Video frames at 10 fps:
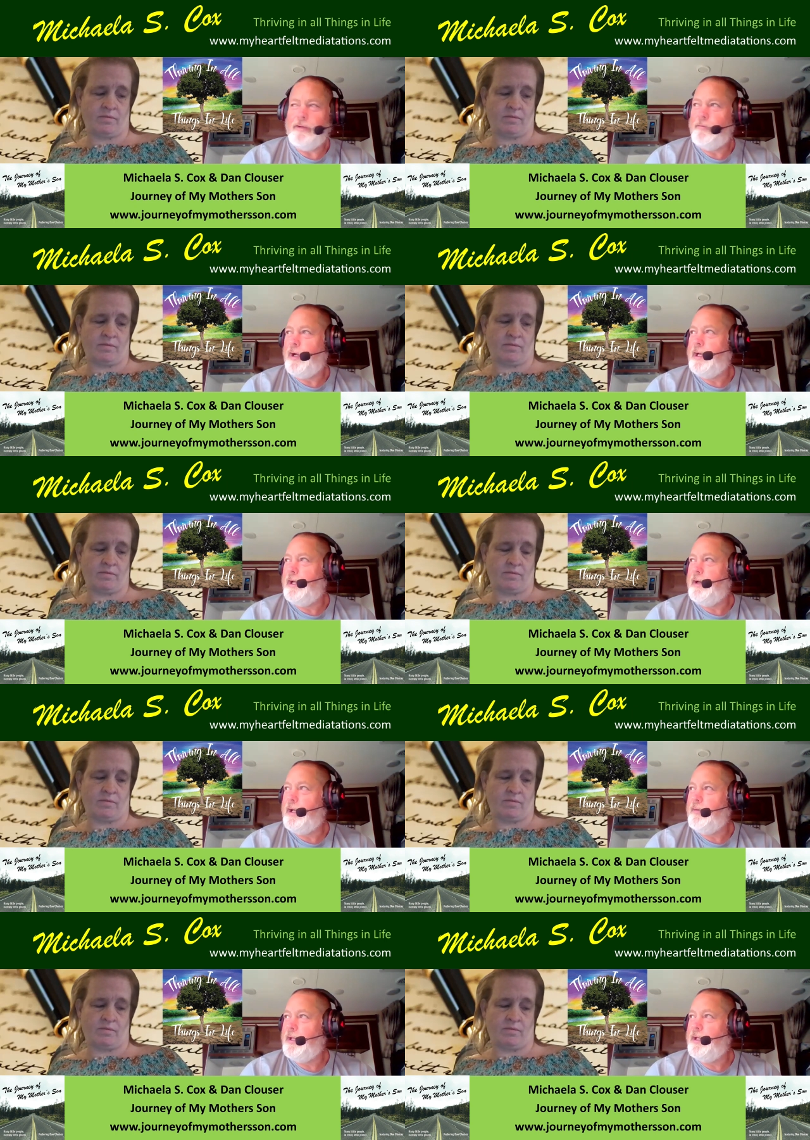Speaker 1: and find out
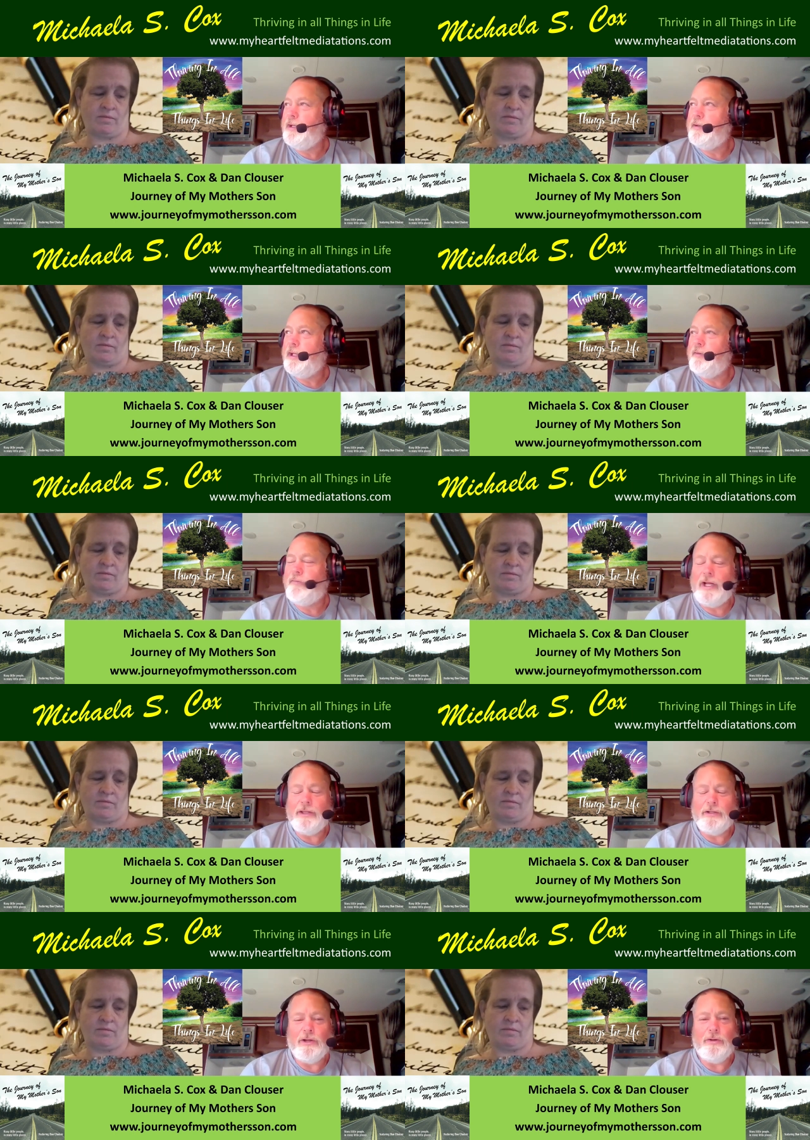how they they
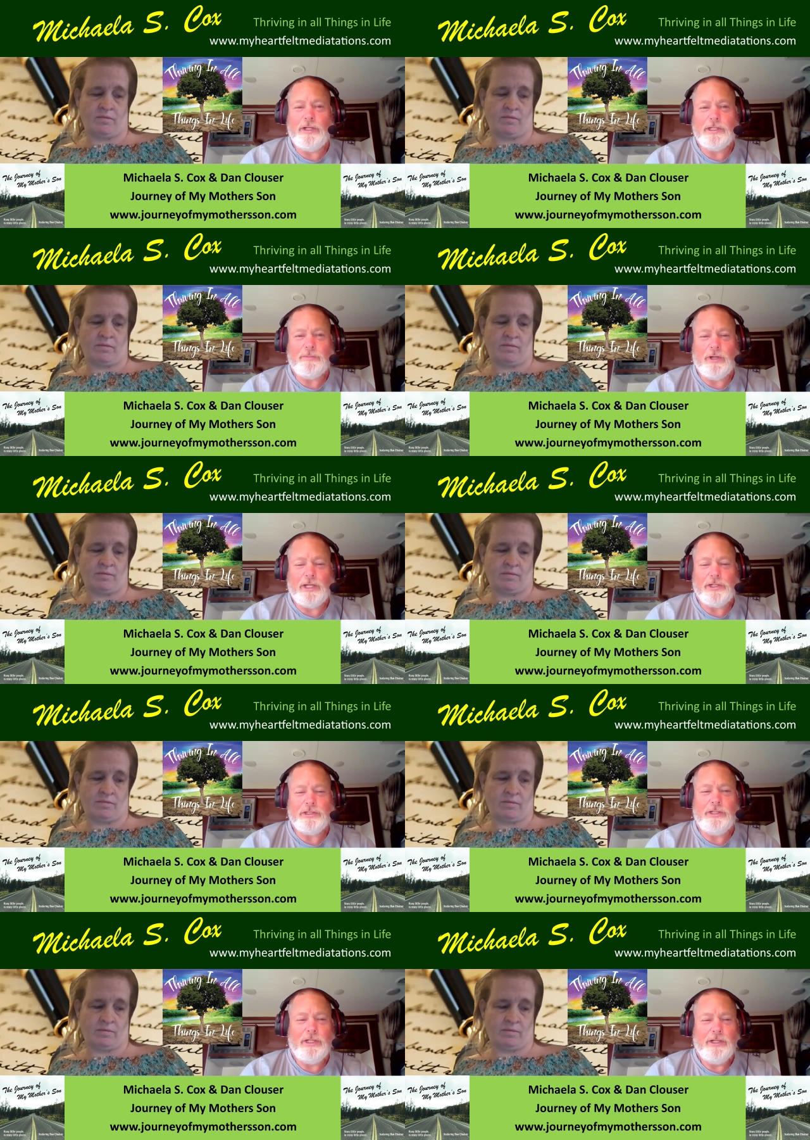find their own
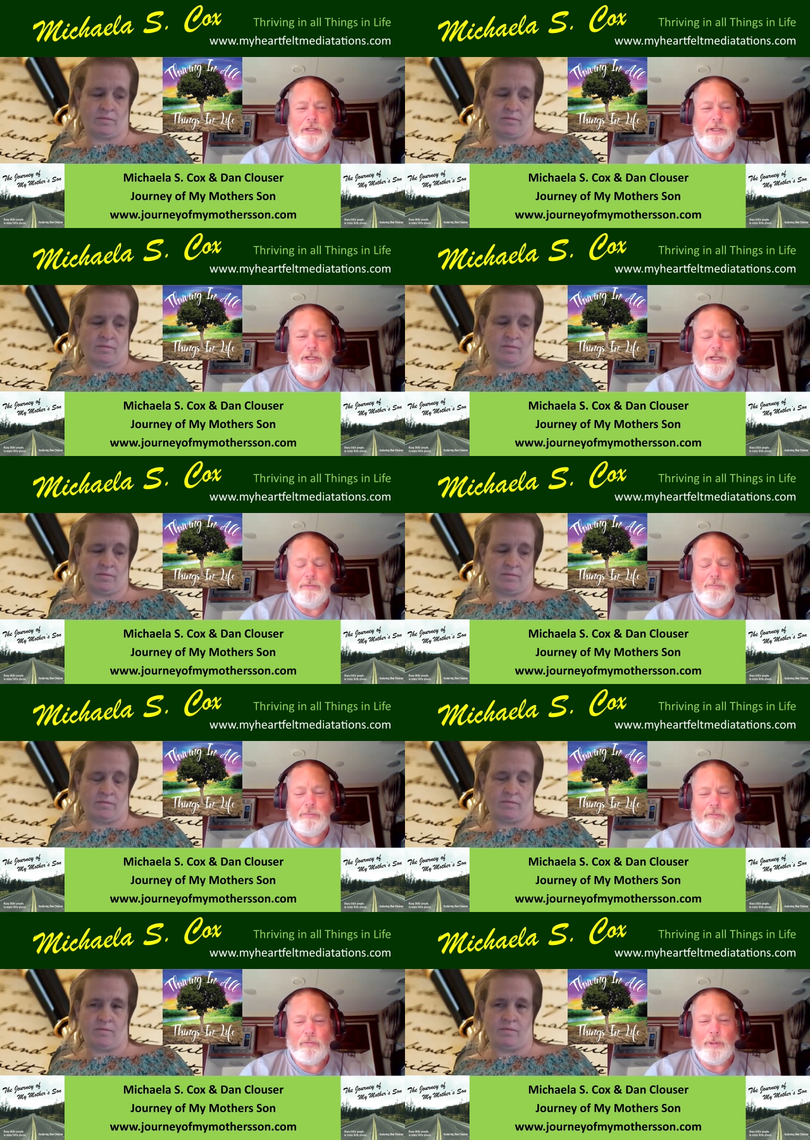inspiration. Um,
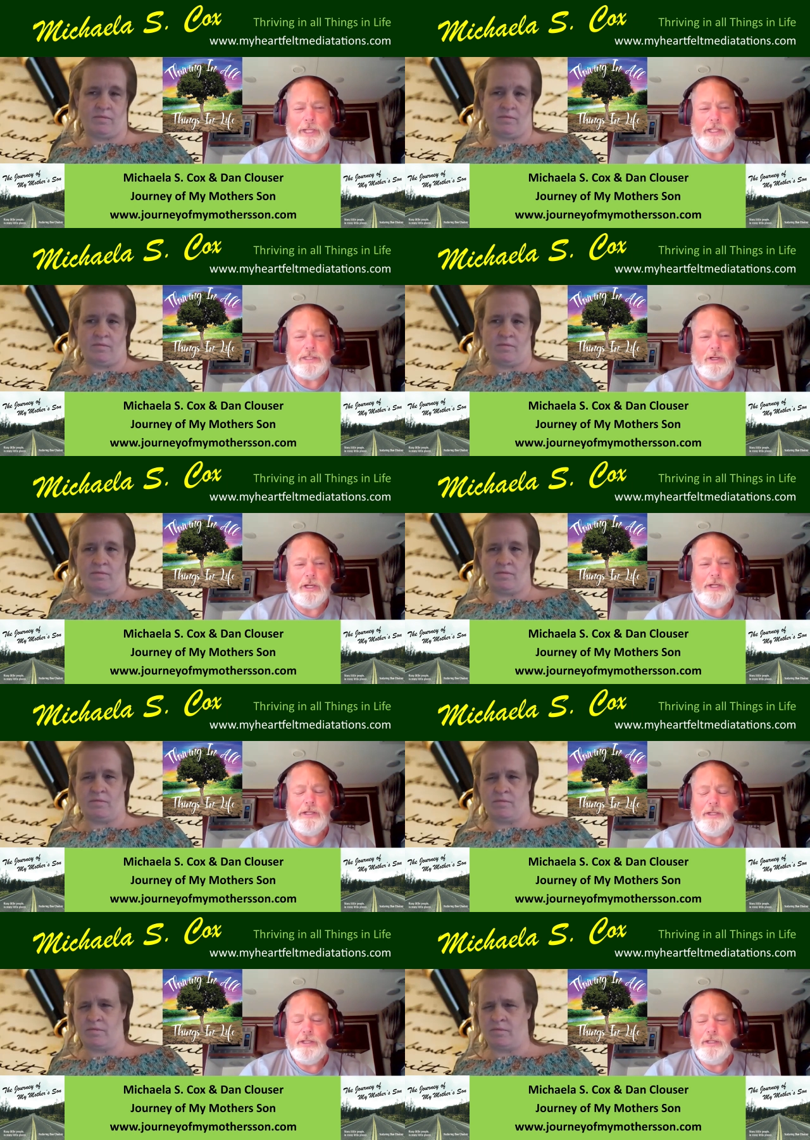but before we get
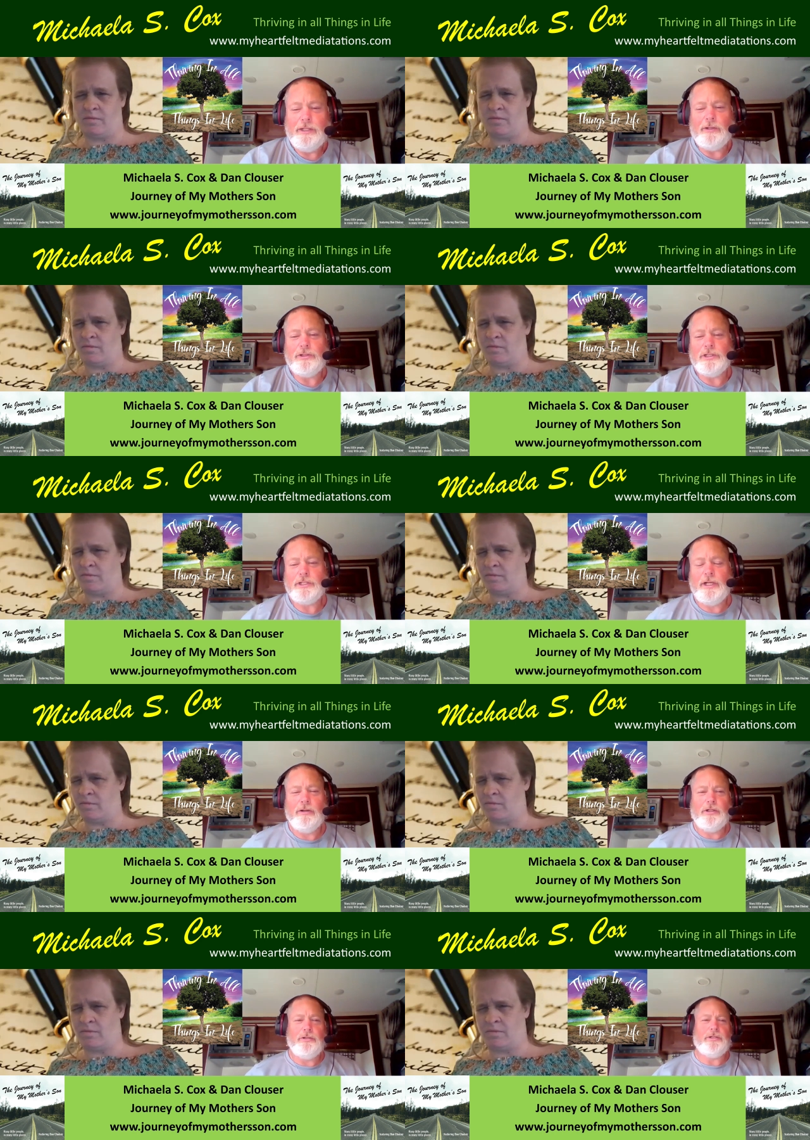started, you know, just
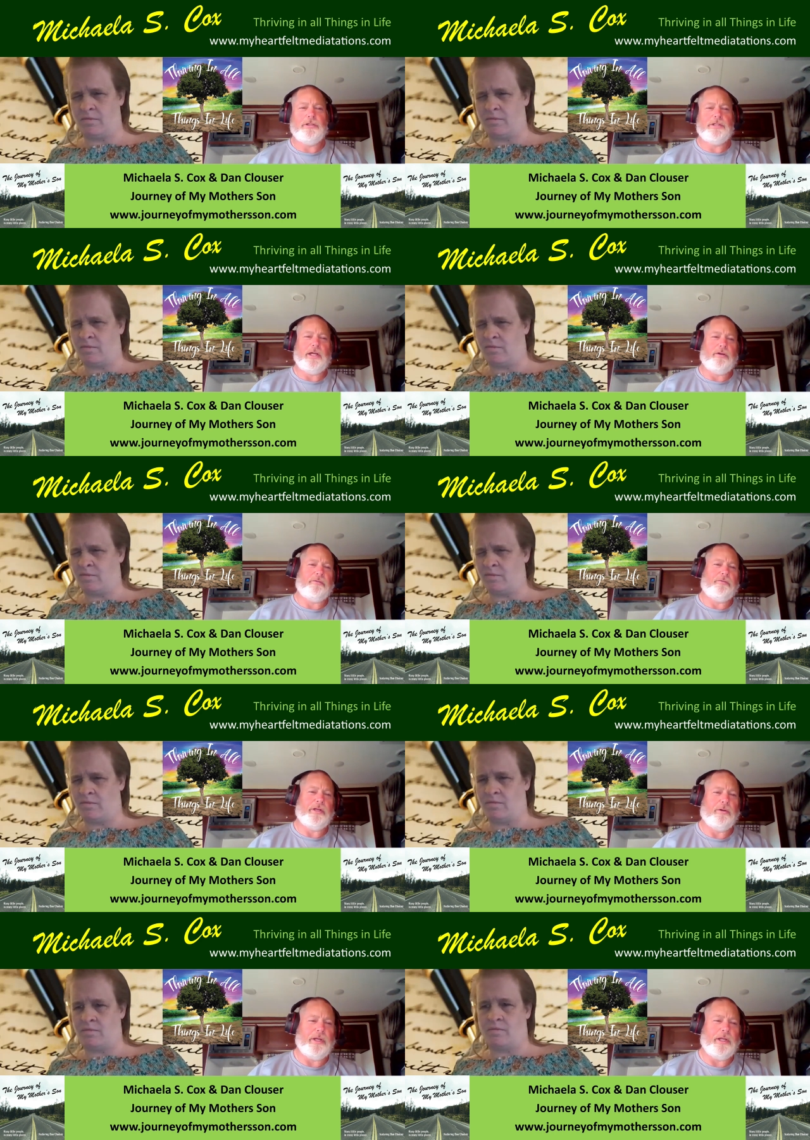introduce yourself.
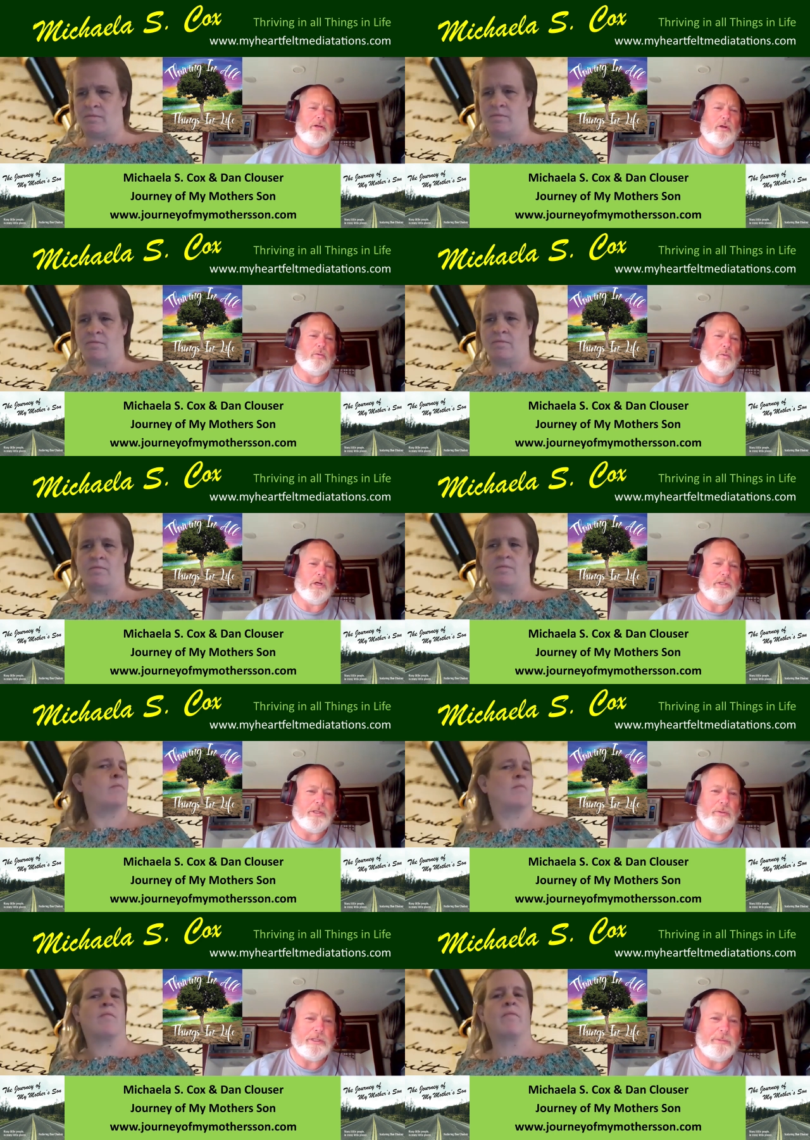You know, in your own words,
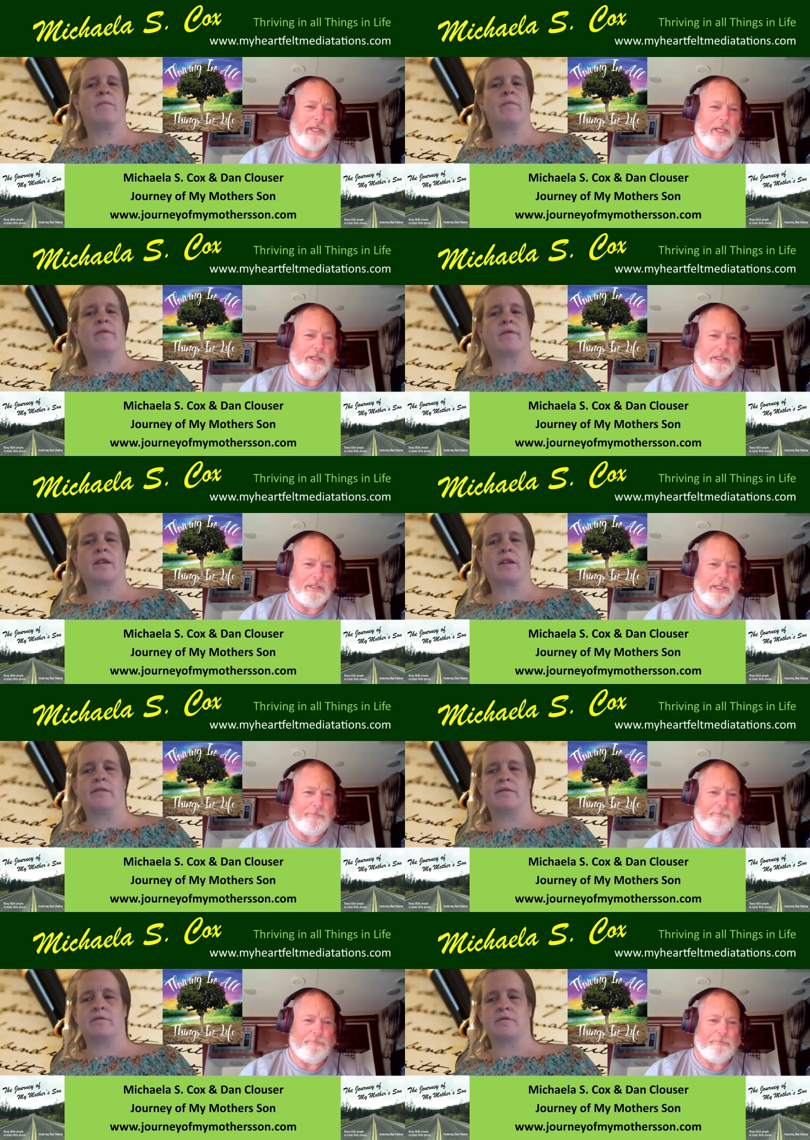who is Michaela today?